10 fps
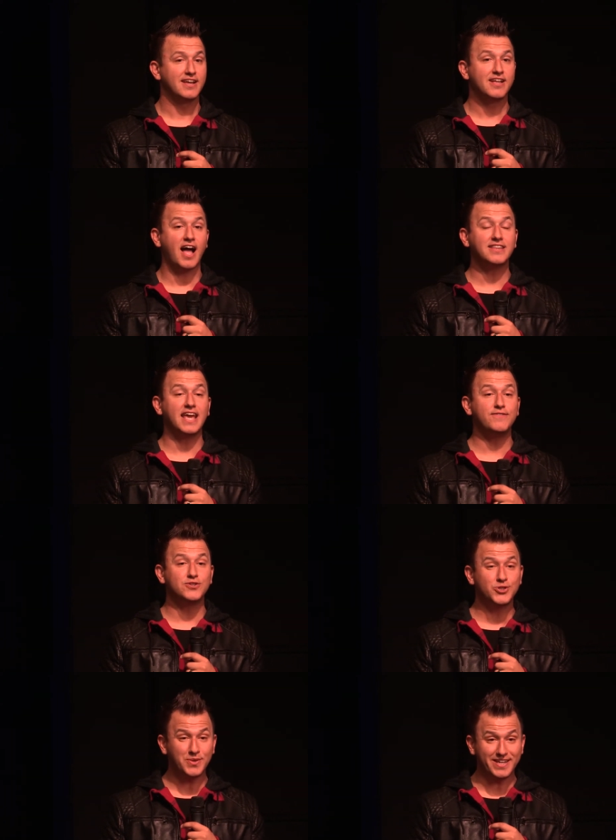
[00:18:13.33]
God gave you
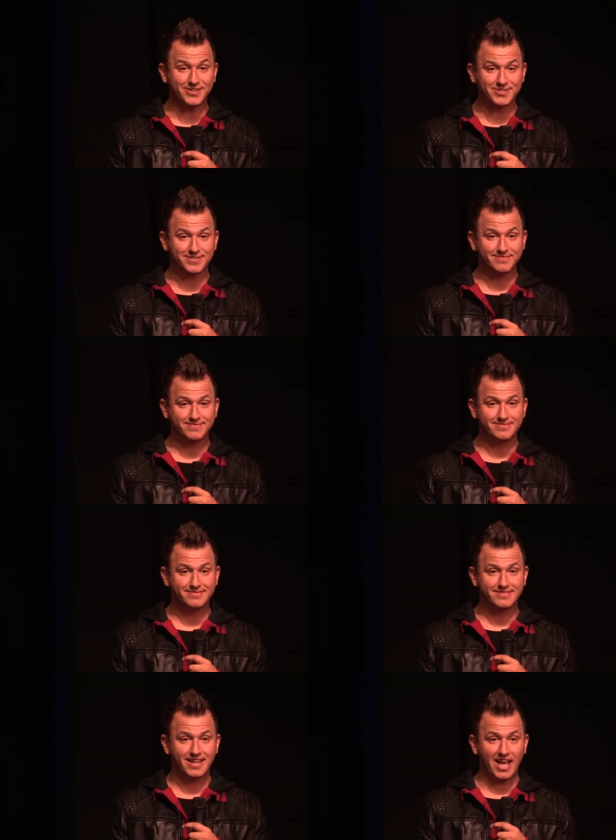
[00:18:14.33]
two ears
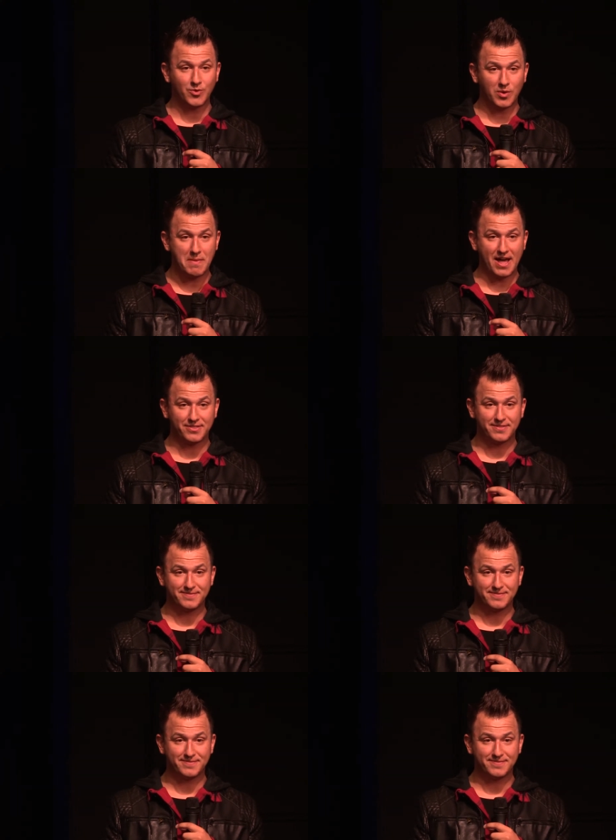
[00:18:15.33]
and one mouth.